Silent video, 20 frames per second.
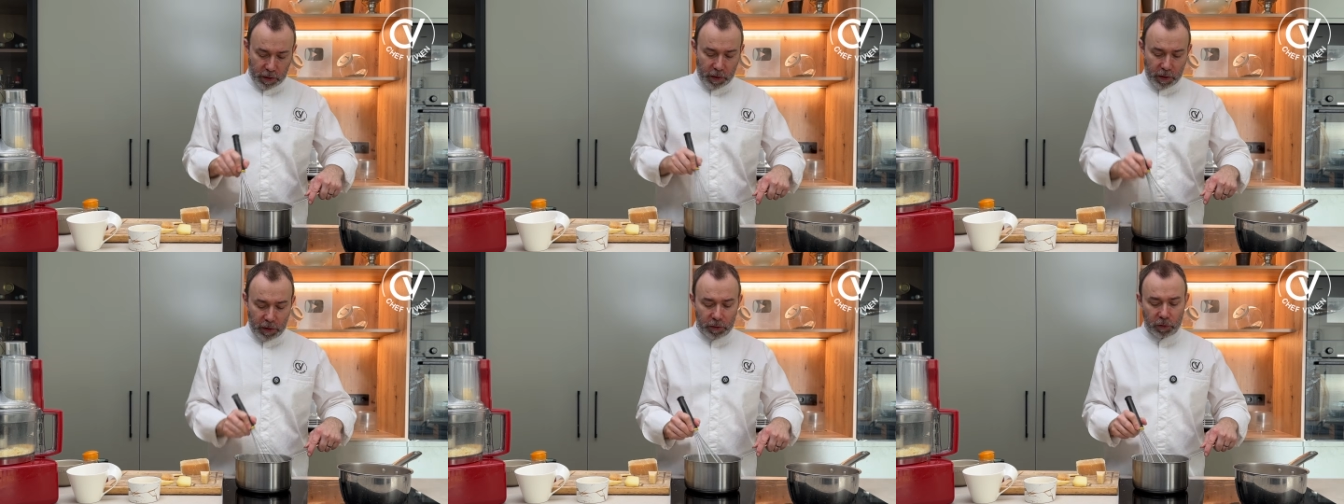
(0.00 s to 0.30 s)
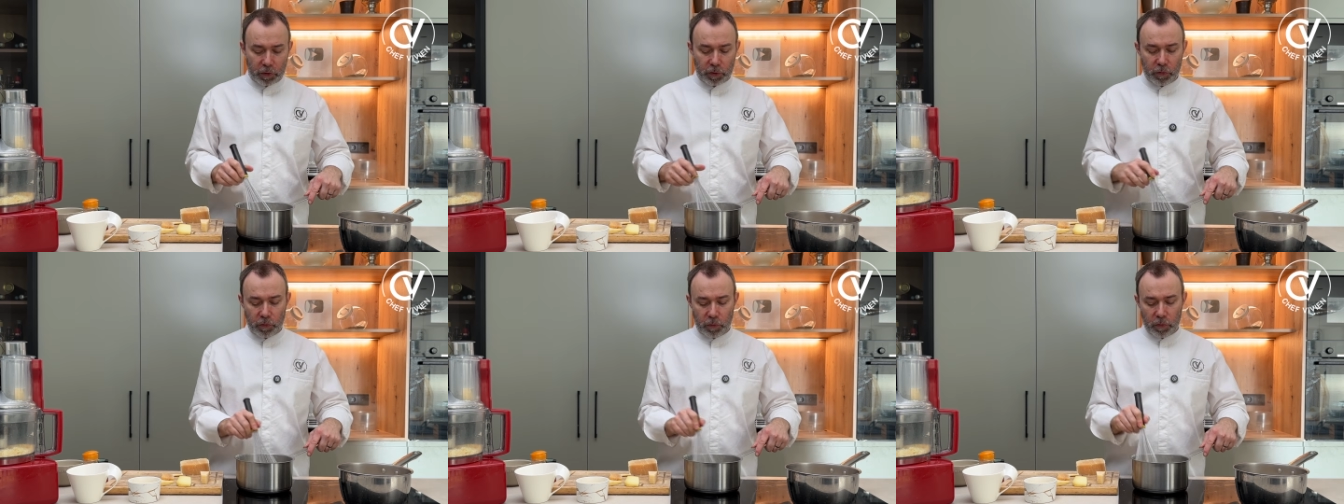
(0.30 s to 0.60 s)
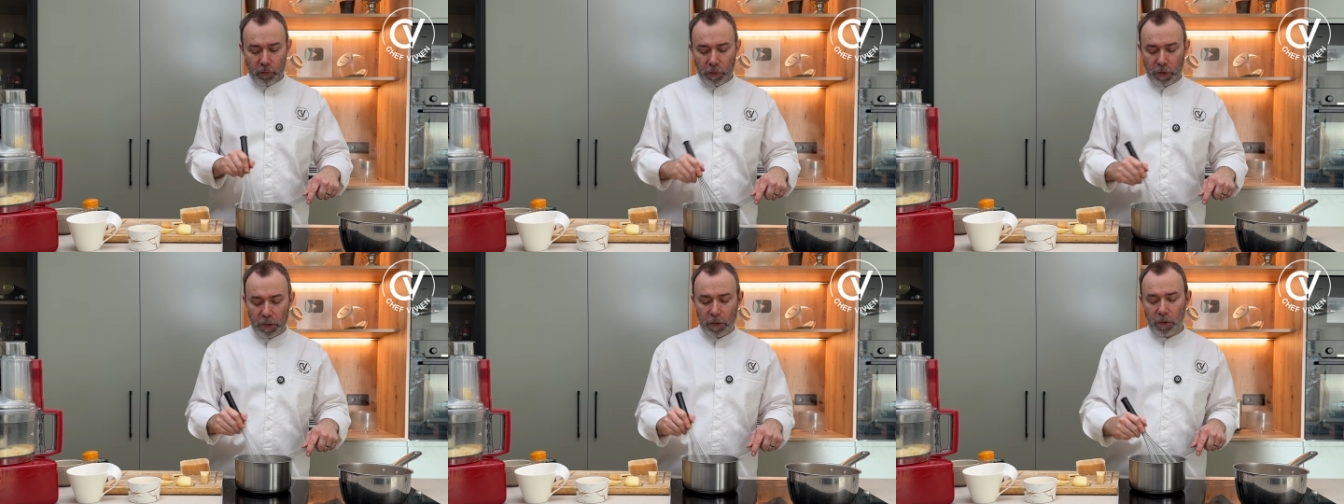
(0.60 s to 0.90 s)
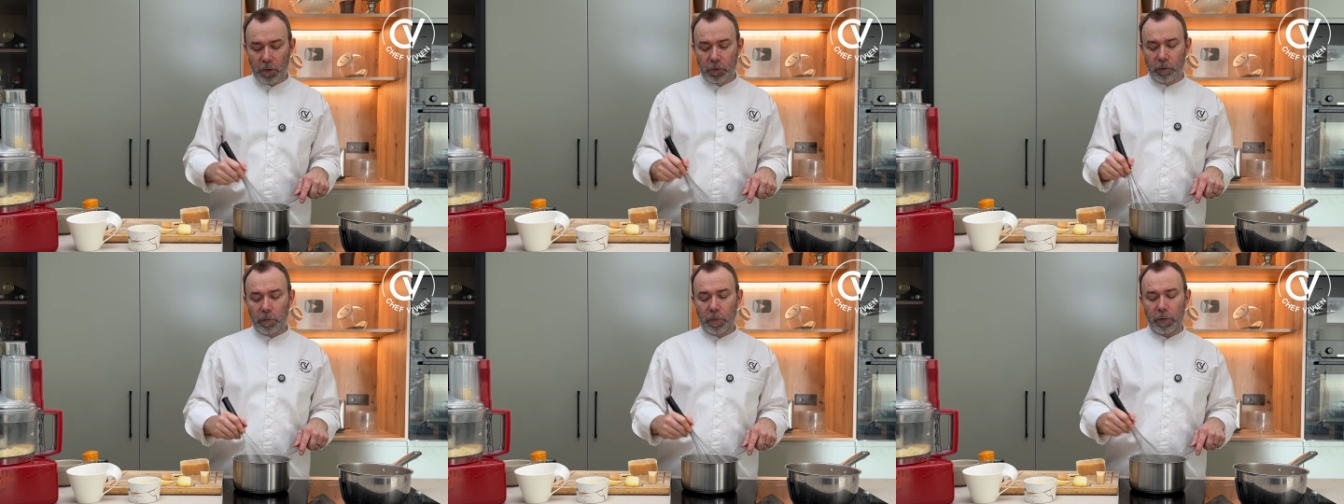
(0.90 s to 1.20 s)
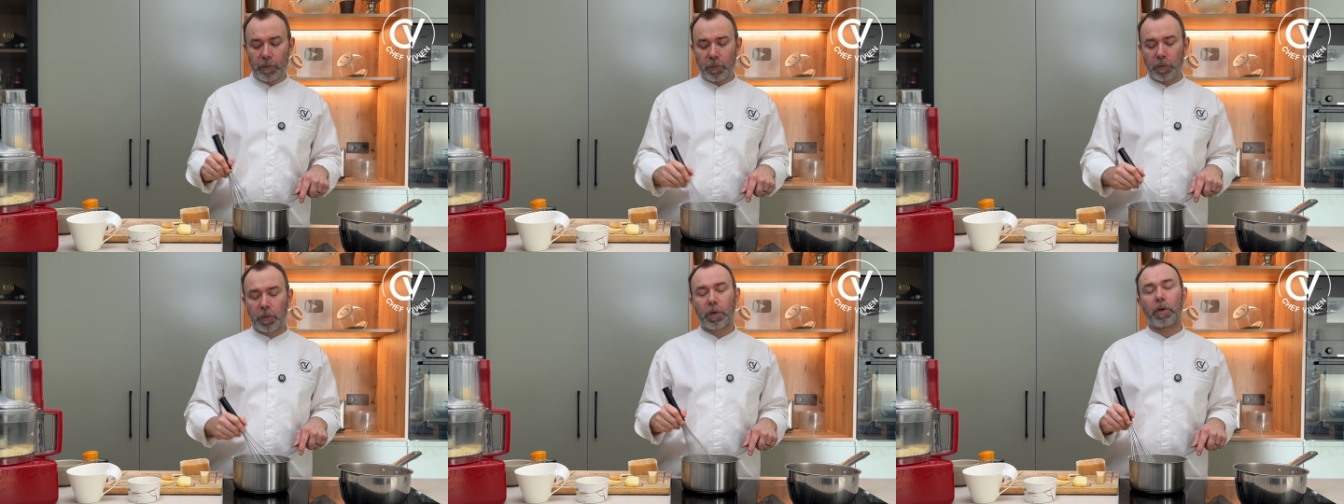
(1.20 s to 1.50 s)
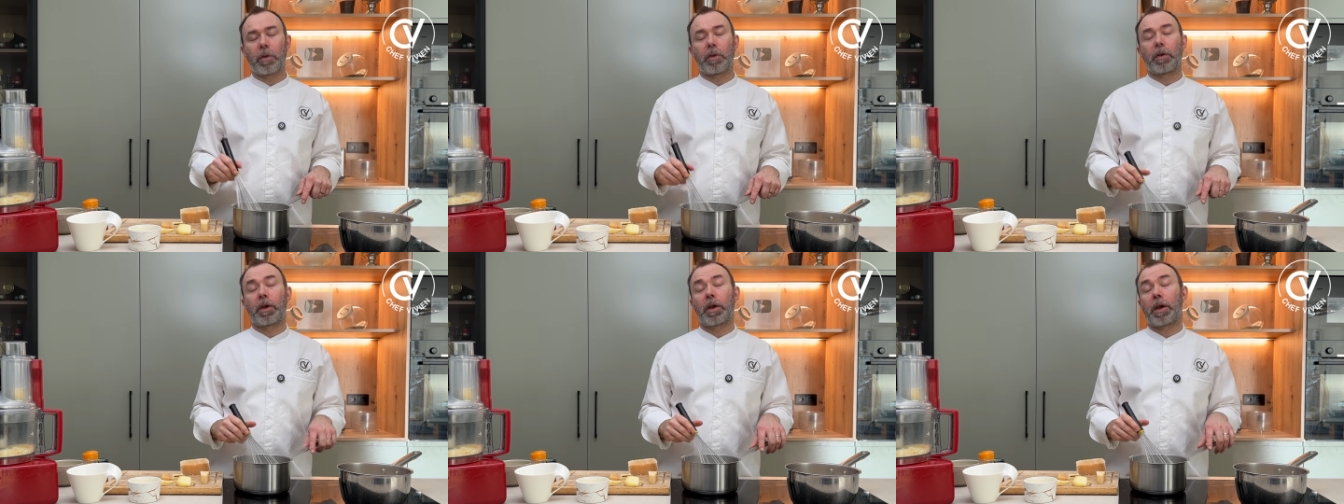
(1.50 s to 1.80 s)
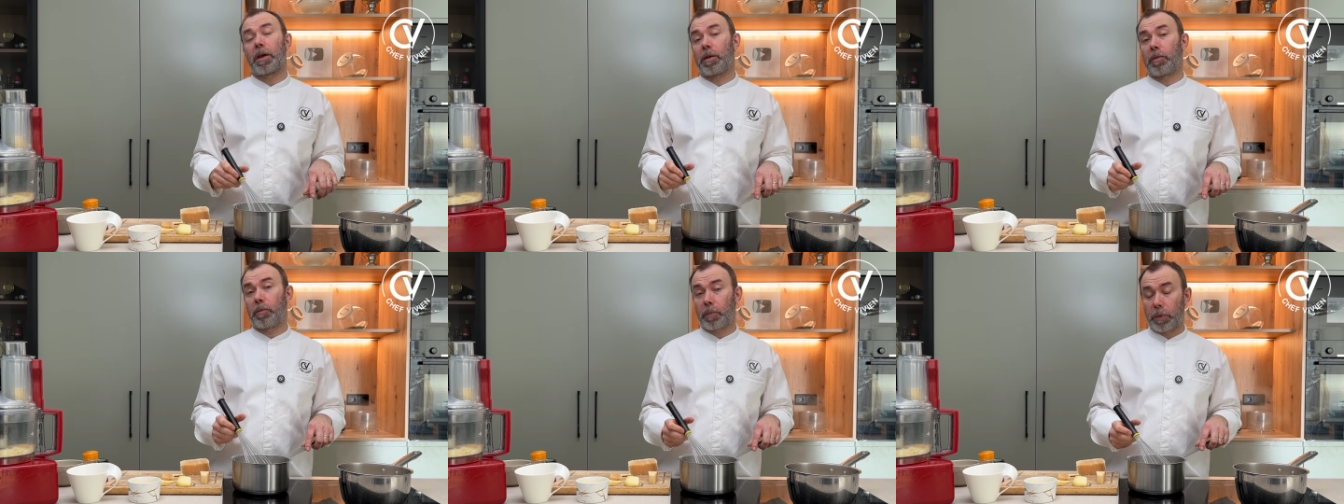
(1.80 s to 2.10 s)
in school we learn with
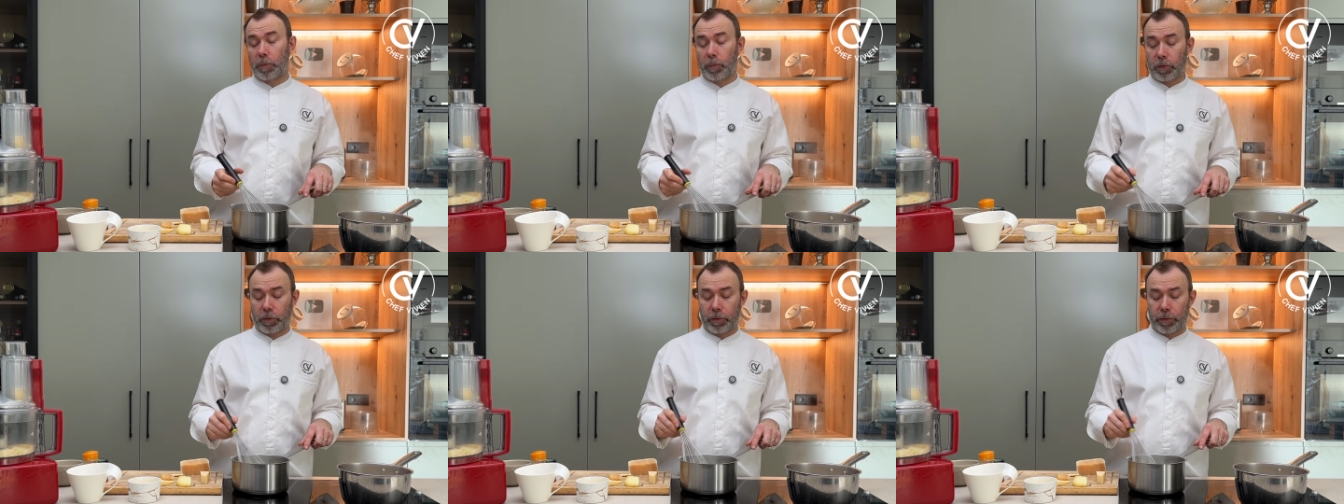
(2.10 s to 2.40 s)
Cayenne pepper.